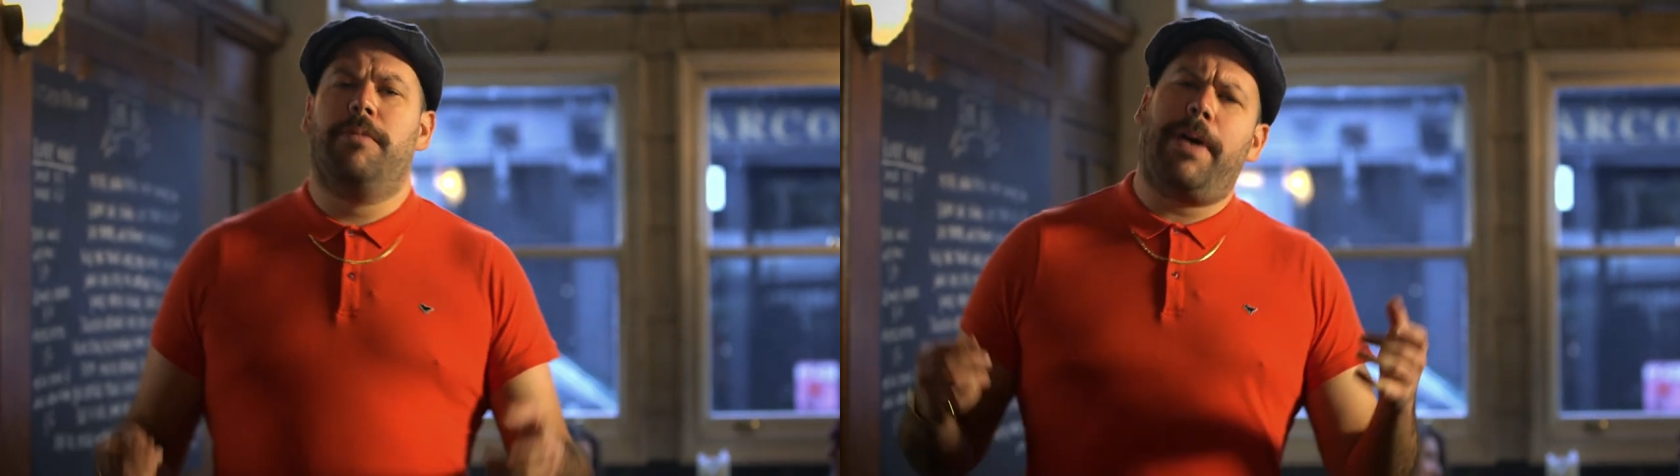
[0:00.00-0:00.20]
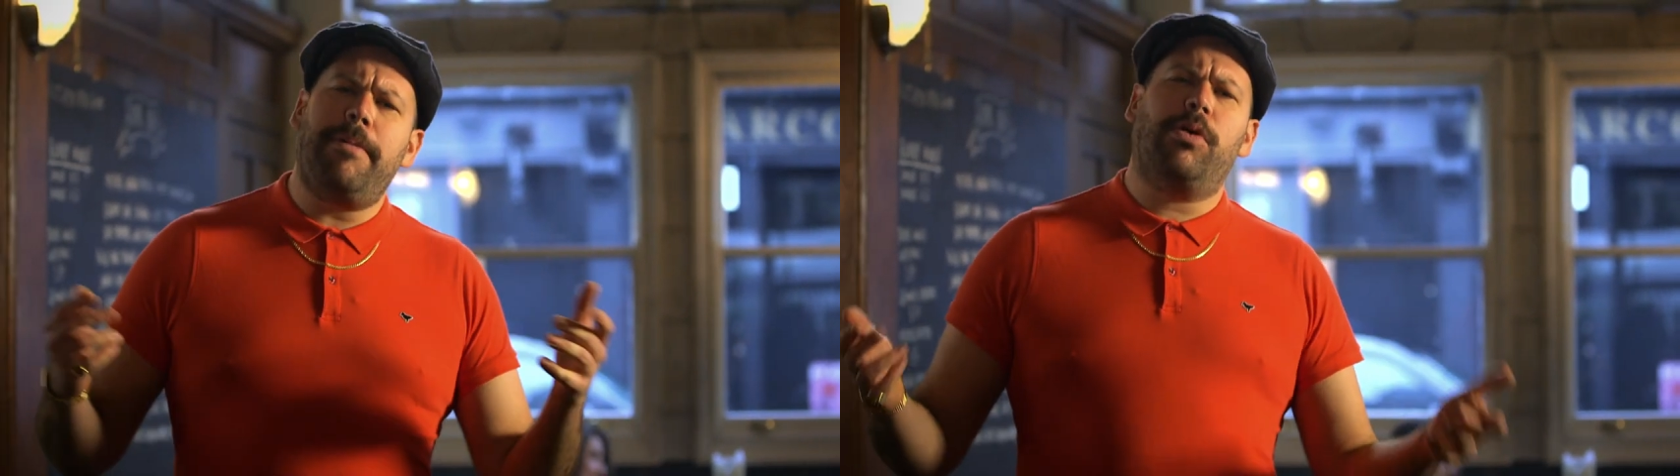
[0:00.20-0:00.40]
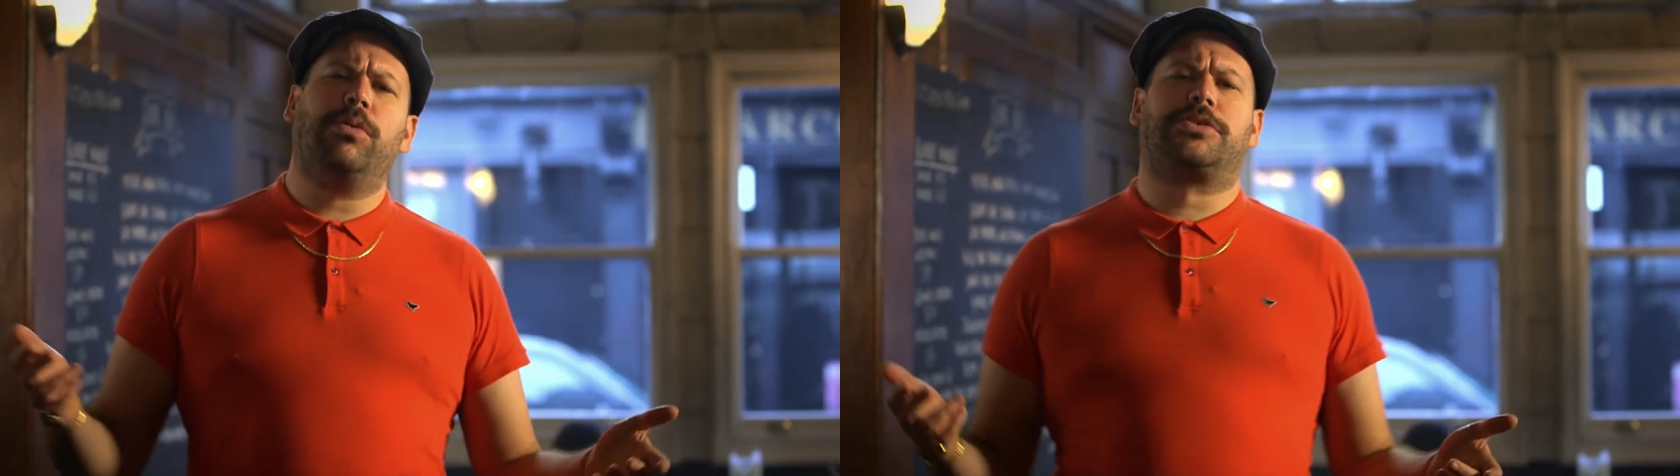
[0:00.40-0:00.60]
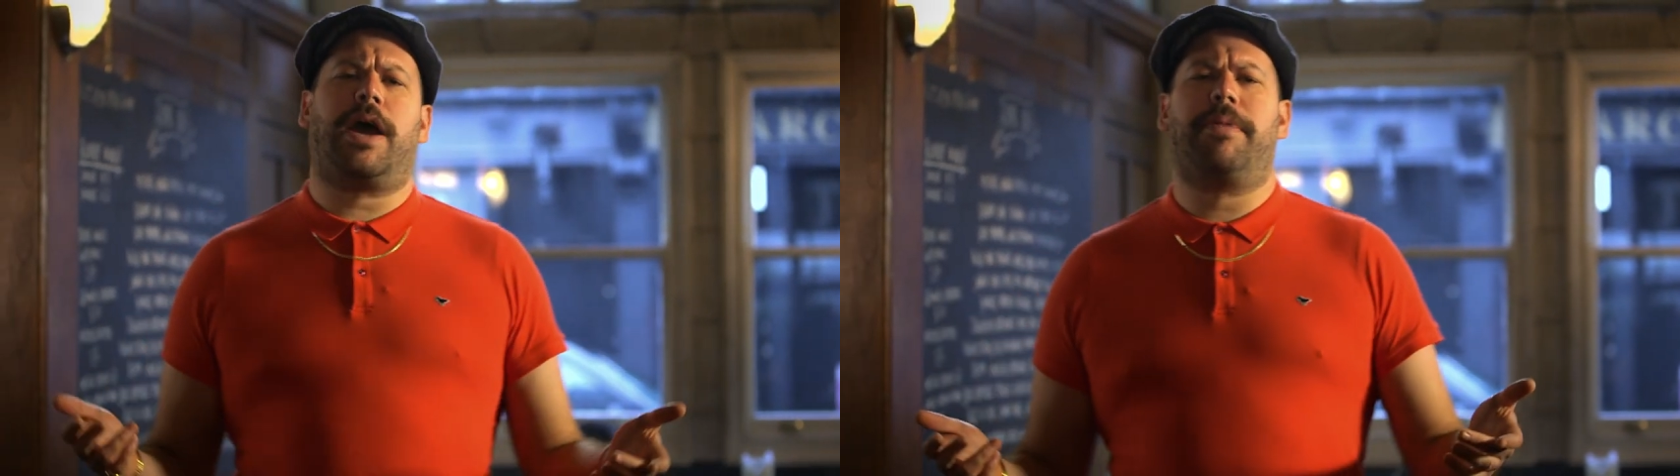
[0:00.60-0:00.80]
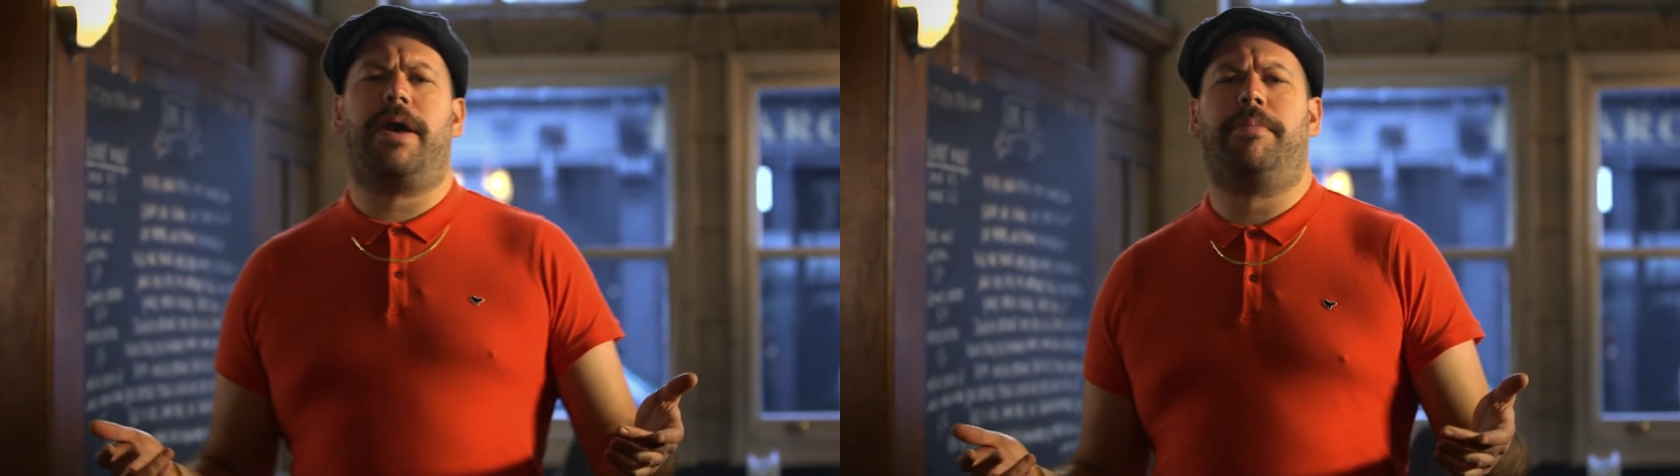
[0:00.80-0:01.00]
People are always
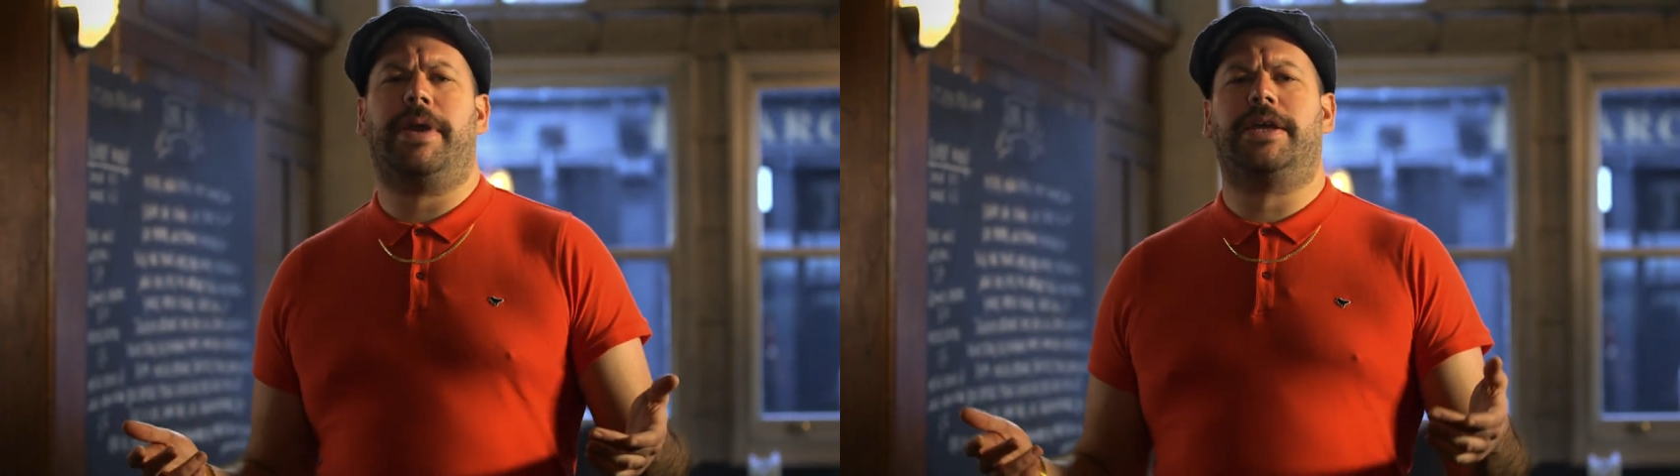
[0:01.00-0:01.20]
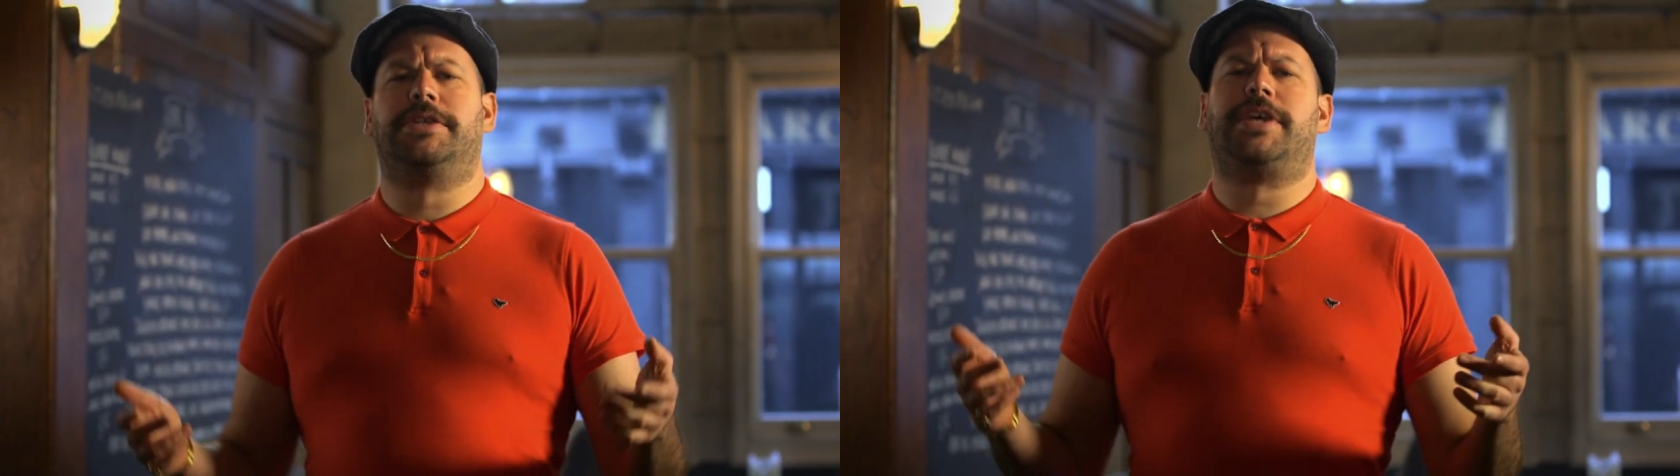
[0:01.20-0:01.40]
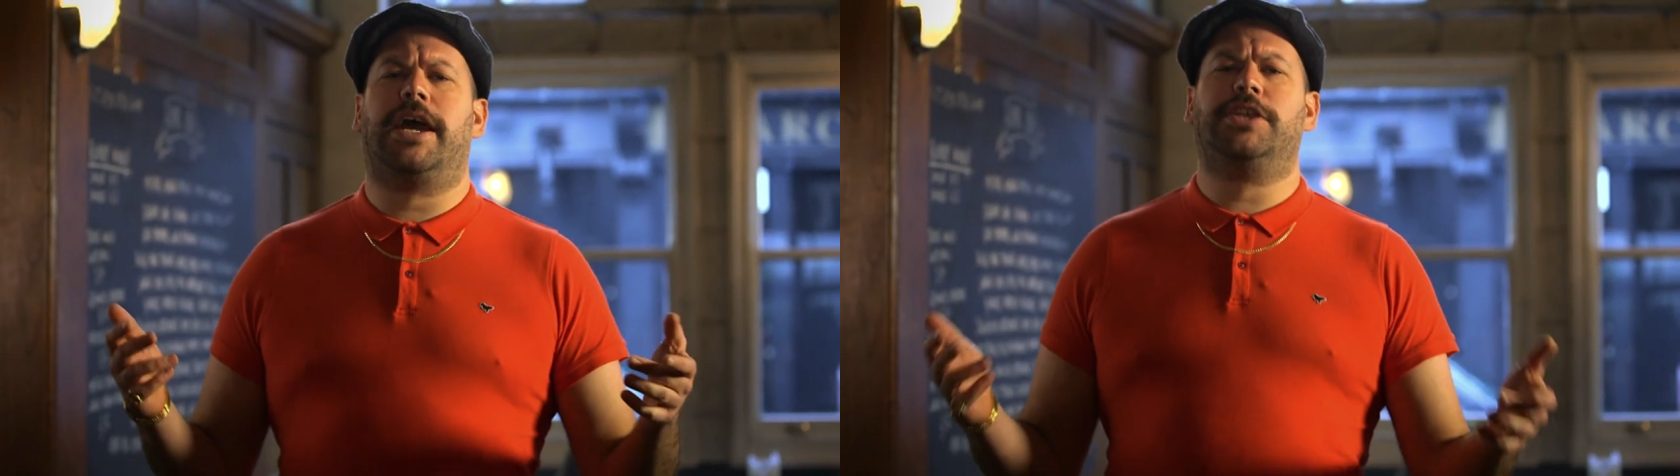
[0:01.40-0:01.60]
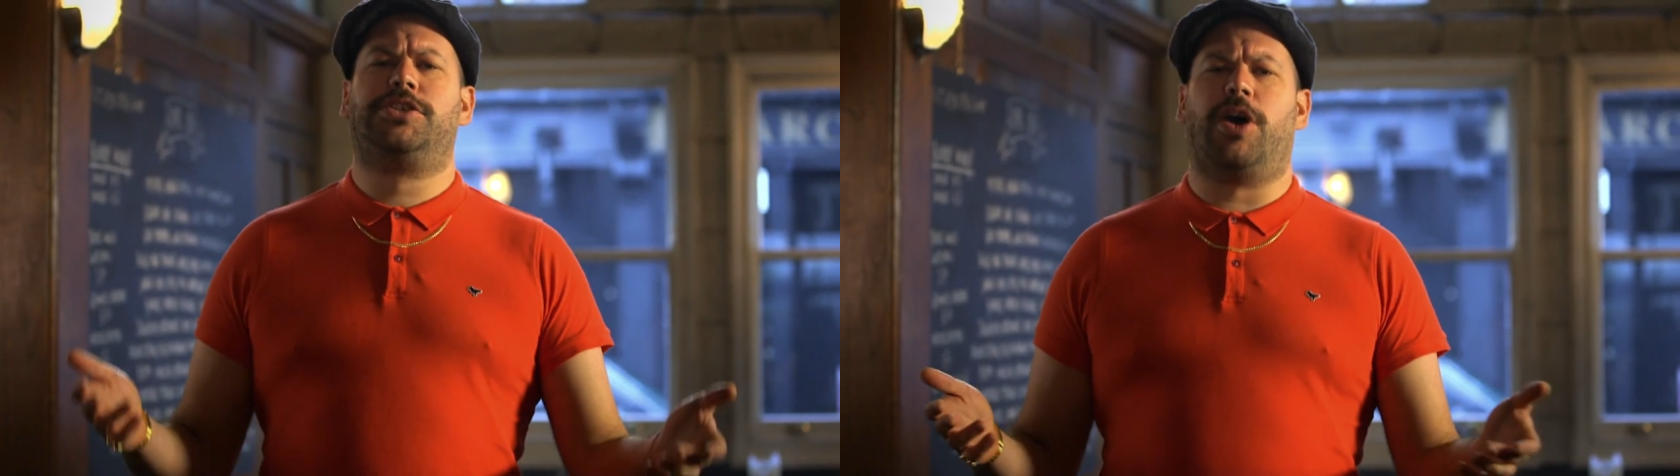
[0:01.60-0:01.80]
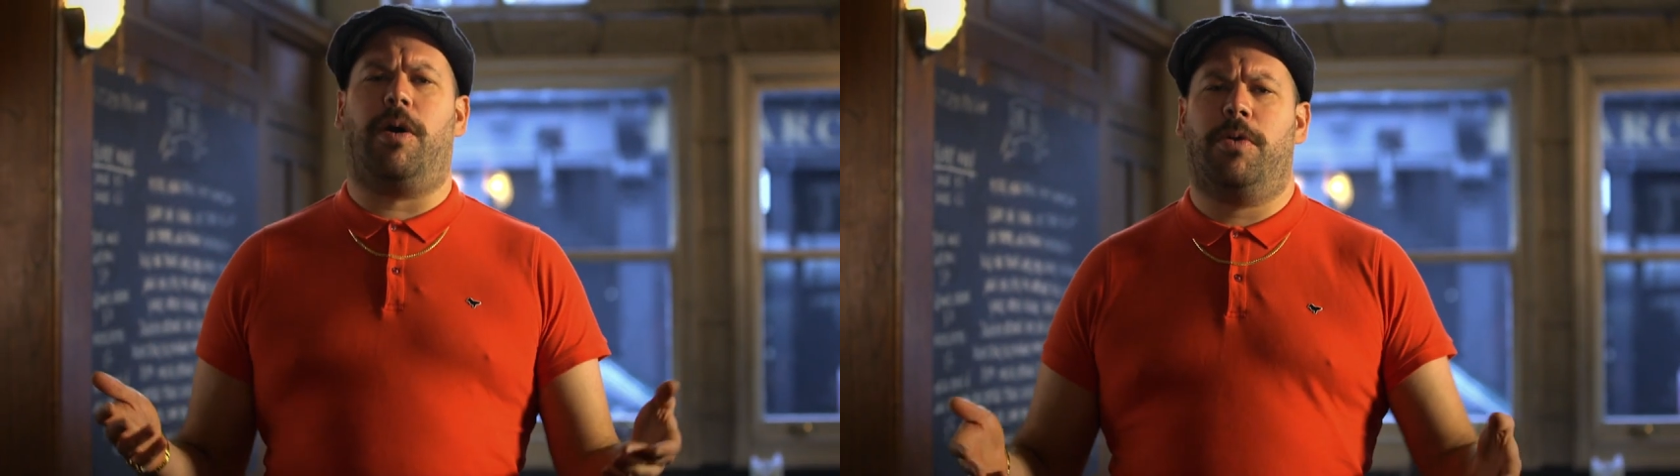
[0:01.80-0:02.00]
coming up to me and saying,
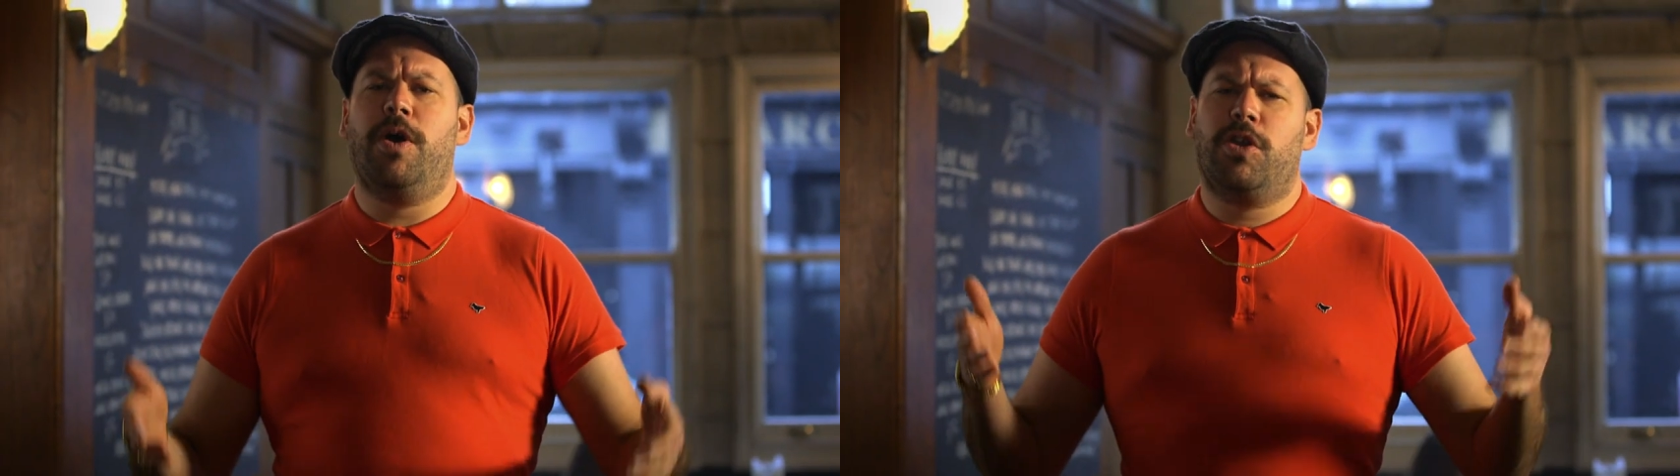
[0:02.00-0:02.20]
Tom,